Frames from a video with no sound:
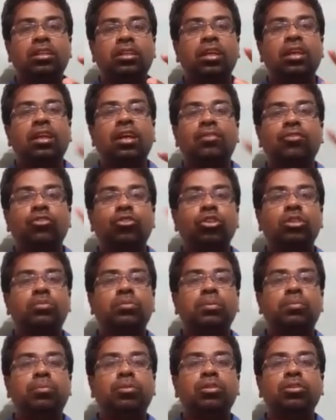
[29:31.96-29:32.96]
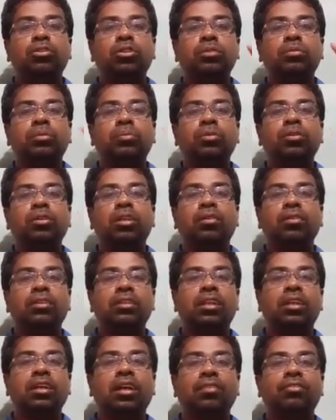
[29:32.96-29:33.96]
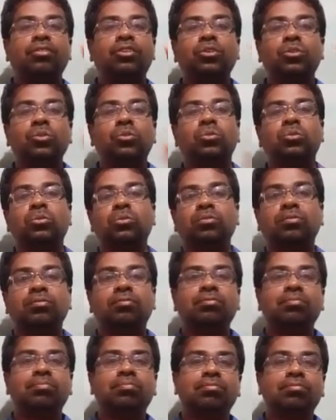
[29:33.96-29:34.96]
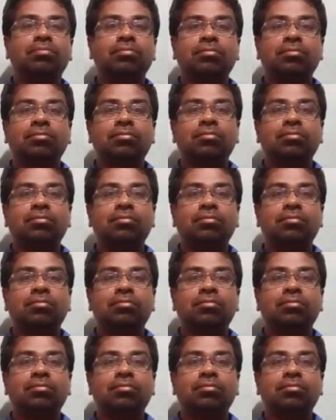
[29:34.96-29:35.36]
So you only think of those people never think of you.